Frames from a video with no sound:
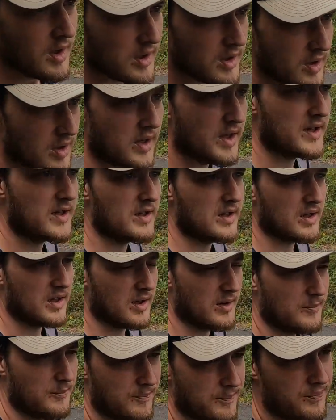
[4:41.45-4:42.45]
you know, like
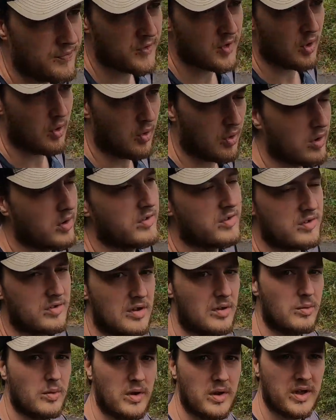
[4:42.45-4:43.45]
oranges
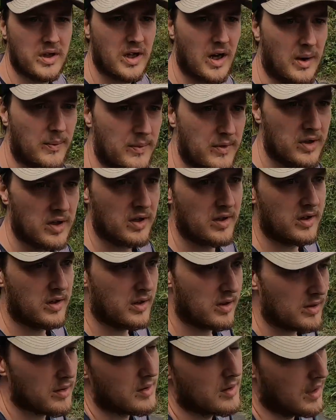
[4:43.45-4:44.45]
are really common around
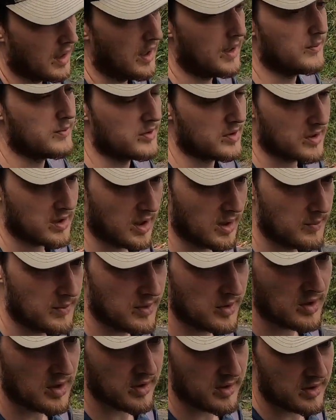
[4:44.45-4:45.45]
here, limes are
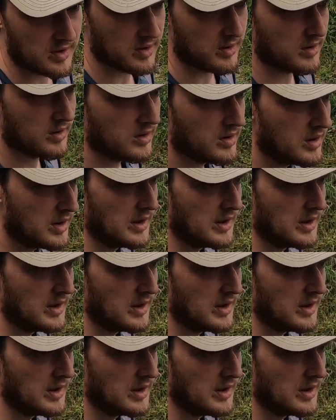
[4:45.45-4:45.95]
common around here.